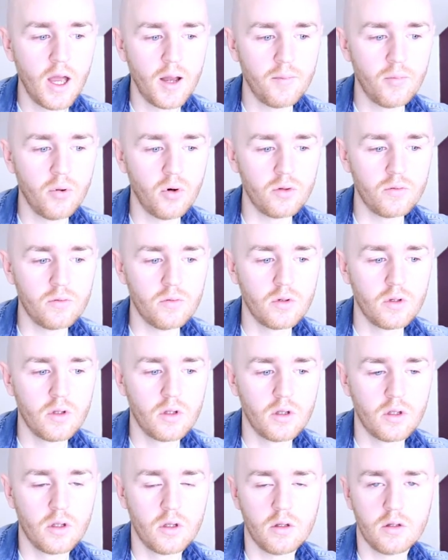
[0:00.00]
But
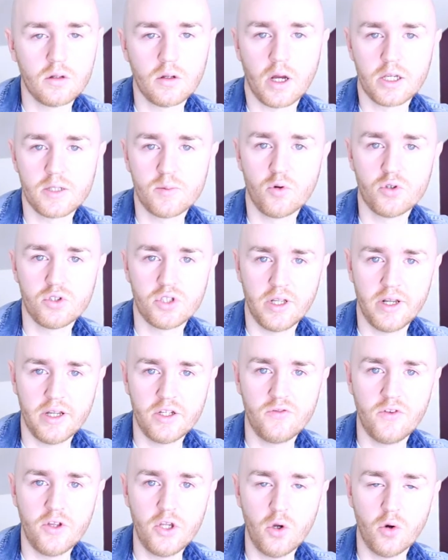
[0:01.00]
I suppose today's
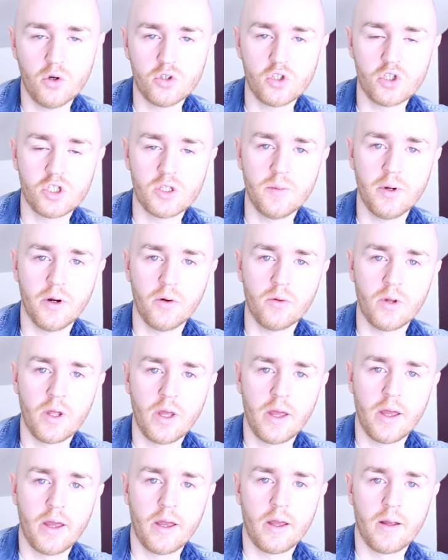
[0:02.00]
video is just about
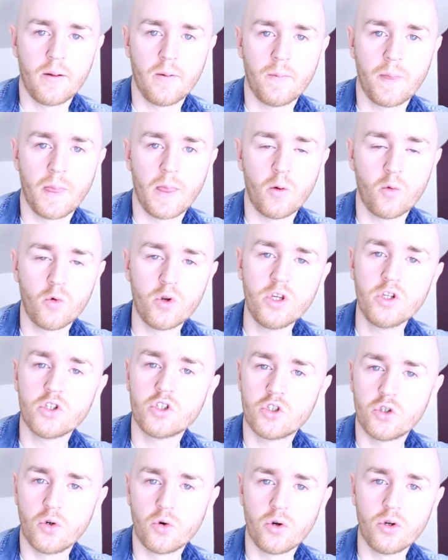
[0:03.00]

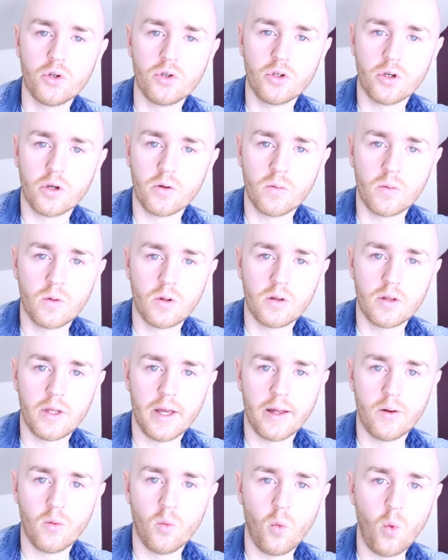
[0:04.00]
reassuring you
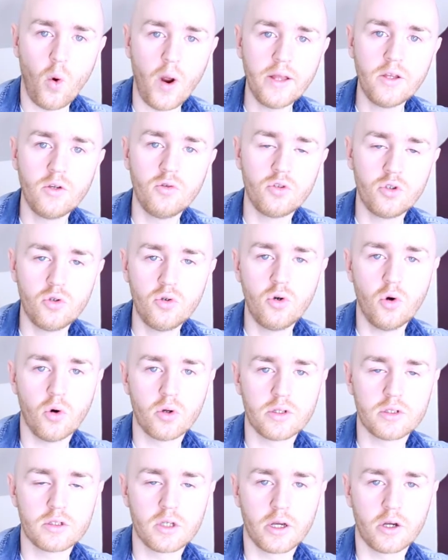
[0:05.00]
that when you do go
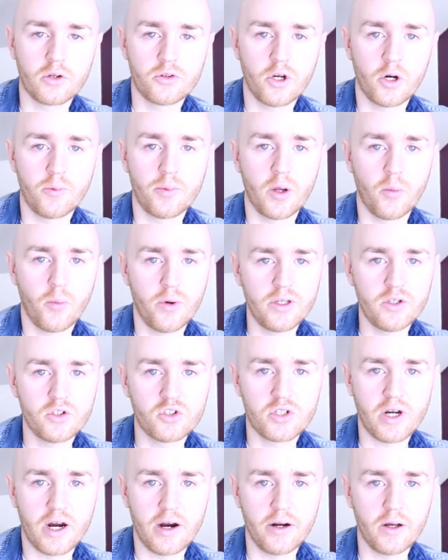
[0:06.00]
to psychotherapy and when you
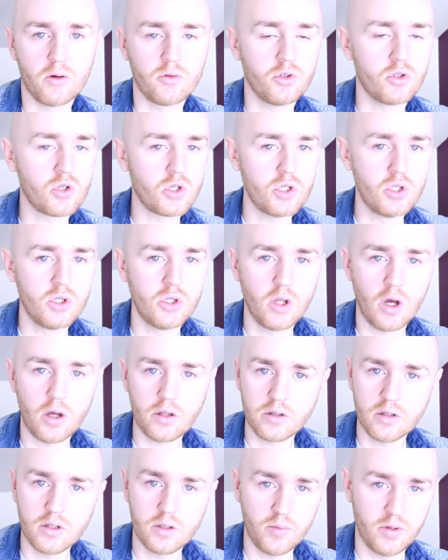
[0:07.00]
start out, there's
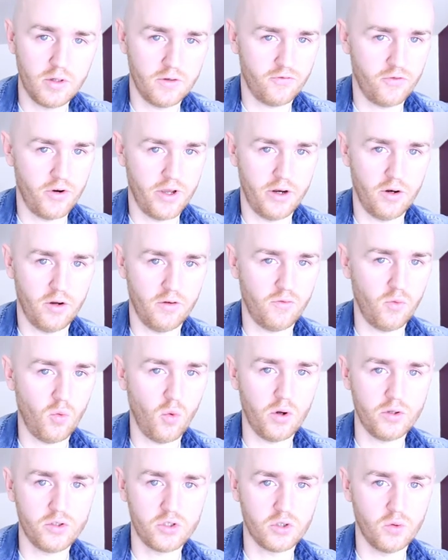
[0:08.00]
nothing to be afraid of
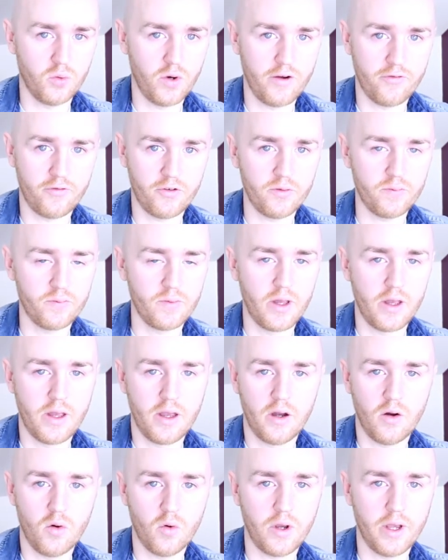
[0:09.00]
whatsoever,
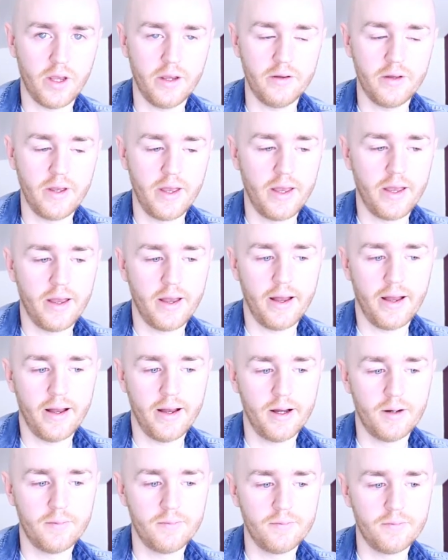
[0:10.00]
okay?
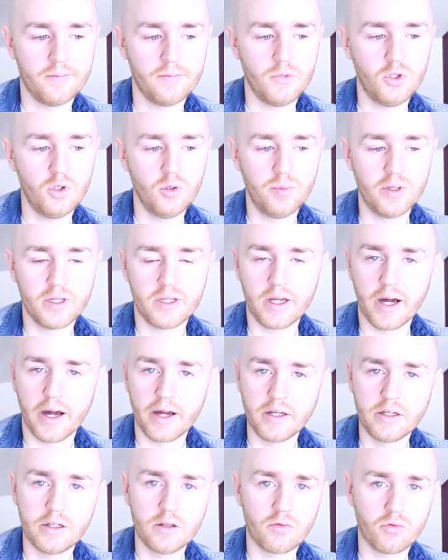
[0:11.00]
Um, you'll be
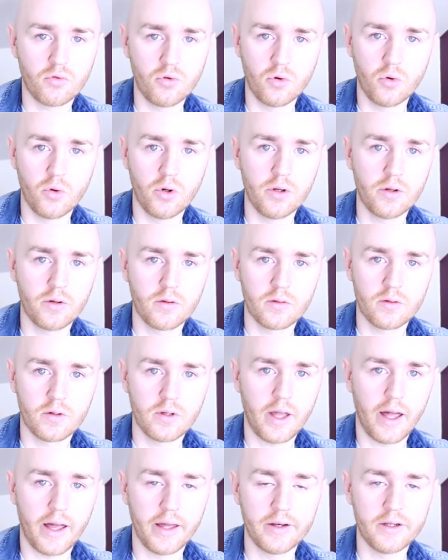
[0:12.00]
guided through it,
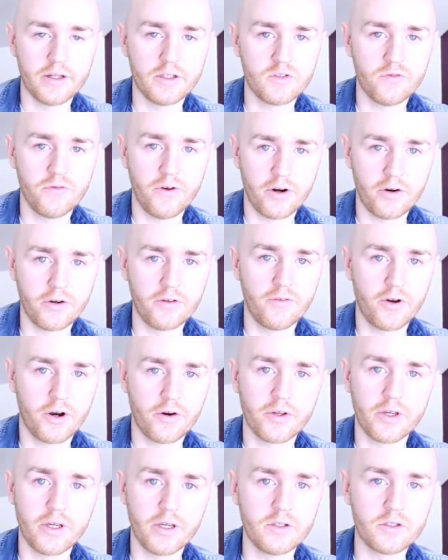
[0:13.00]
and it's very,
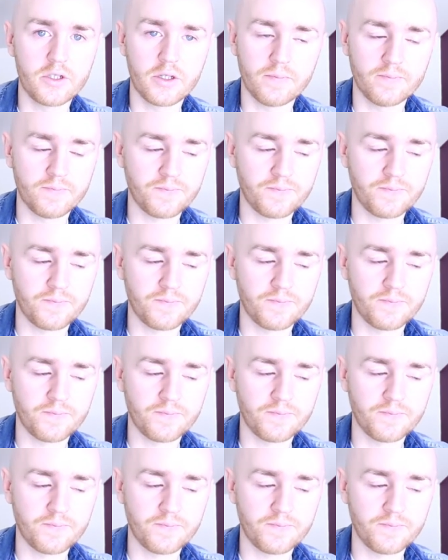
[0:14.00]
very easy.